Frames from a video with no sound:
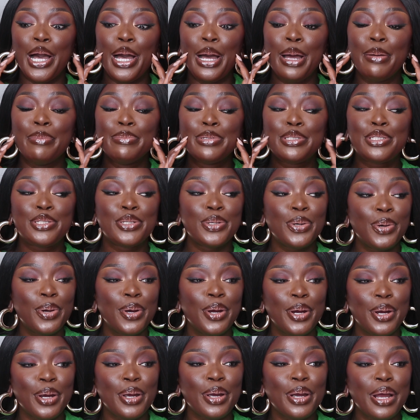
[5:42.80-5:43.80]
I'm
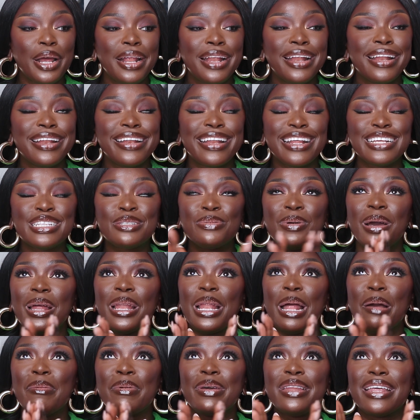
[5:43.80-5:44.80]
sure this
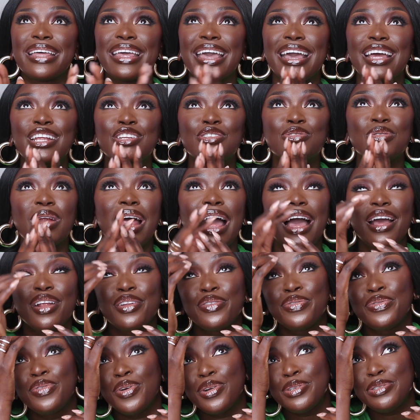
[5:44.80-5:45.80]
one I'm gonna get
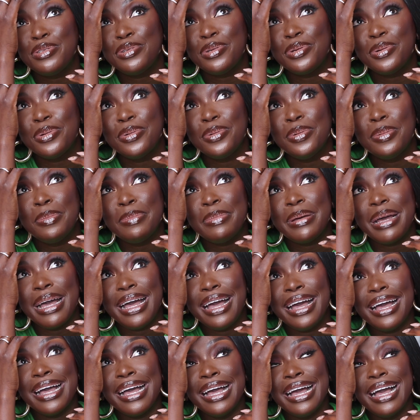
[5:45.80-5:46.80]
dragged for too, but